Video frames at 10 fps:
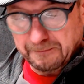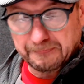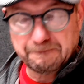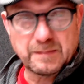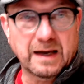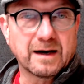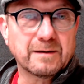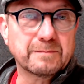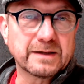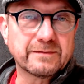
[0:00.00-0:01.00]

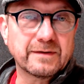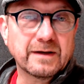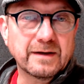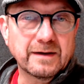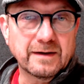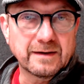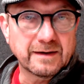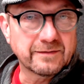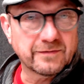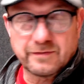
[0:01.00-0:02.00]
but
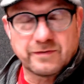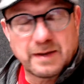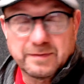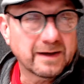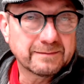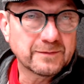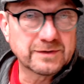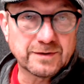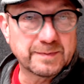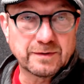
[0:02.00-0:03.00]
it's the same thing. We'll
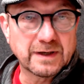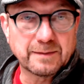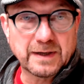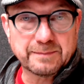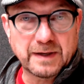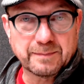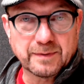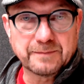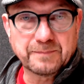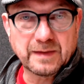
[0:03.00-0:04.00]
just be doing it on black paper,
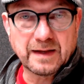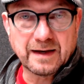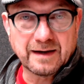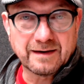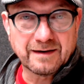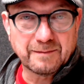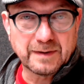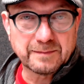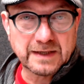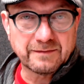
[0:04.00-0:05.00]
and I'm
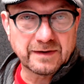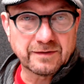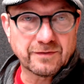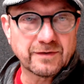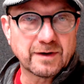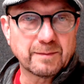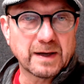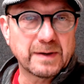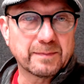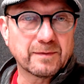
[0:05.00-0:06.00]
kind of interested in the black
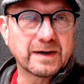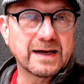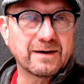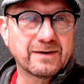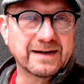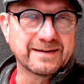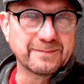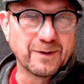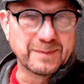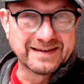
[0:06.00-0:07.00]
paper right now at the
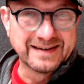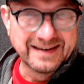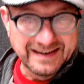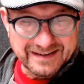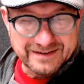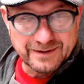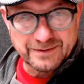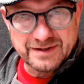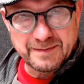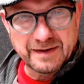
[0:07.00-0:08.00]
moment. So
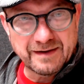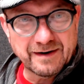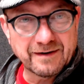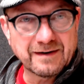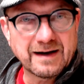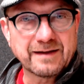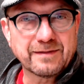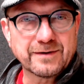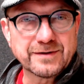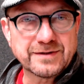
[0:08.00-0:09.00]
see me there on
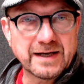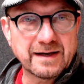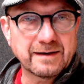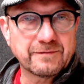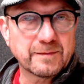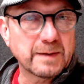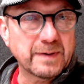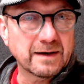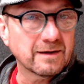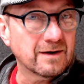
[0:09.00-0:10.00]
Thursday for my paint
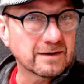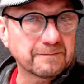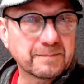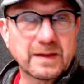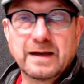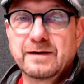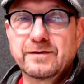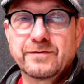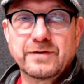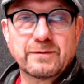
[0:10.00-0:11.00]
along, and you'll
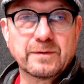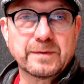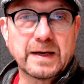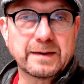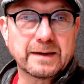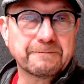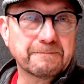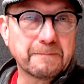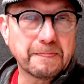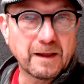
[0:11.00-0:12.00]
see what we're painting.
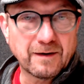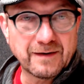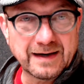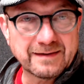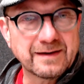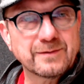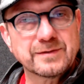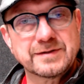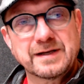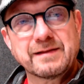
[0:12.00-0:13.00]
All right, we'll
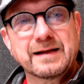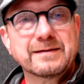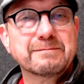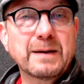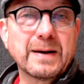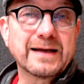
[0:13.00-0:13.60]
see you then. Bye-bye.